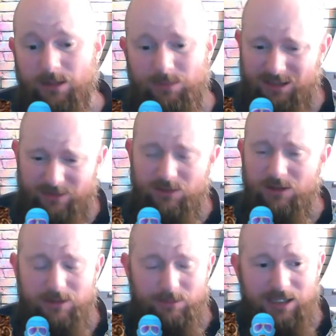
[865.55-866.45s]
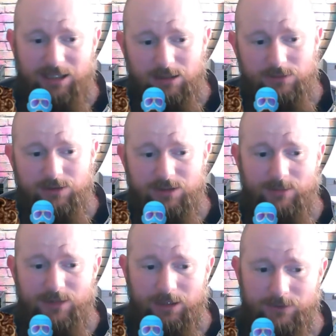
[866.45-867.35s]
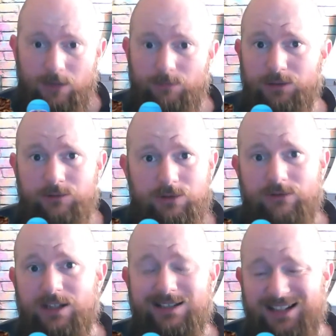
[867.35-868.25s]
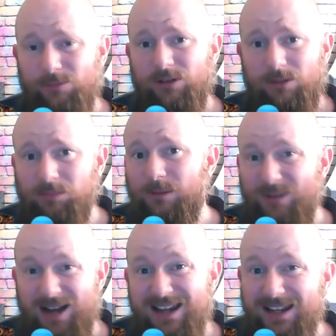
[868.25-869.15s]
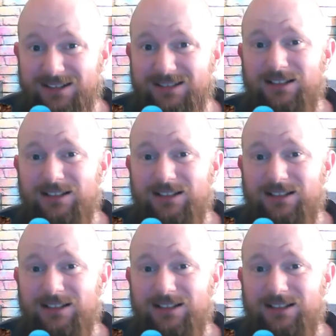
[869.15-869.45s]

Maybe you can have music playing out of it or something. If it's got Bluetooth in it, I'll probably buy it,